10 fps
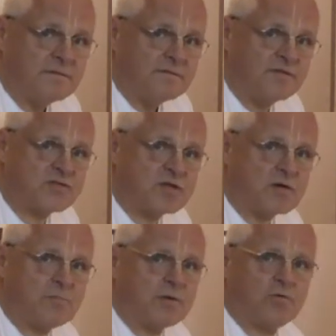We
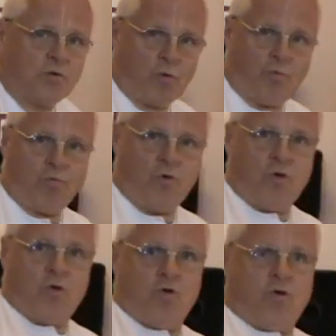think, but you know,
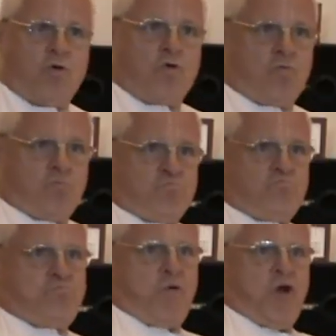
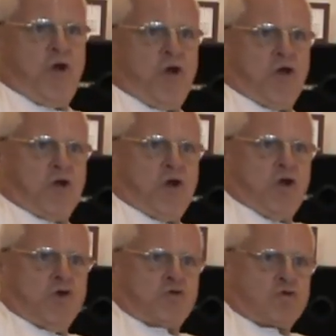big
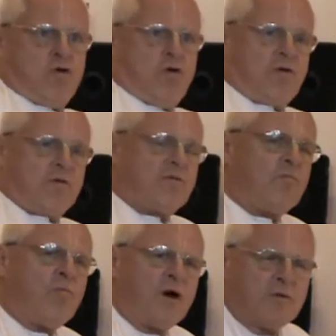is gone.
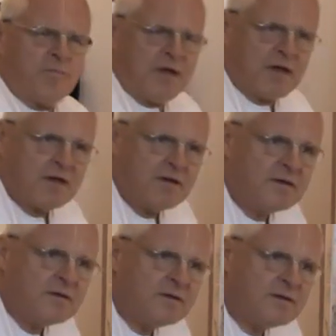What big?
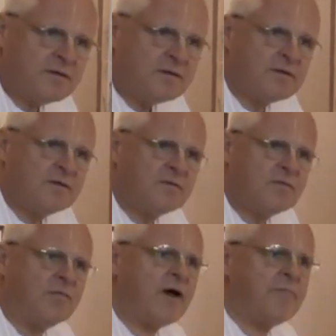
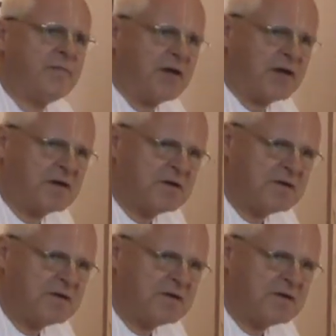Where big?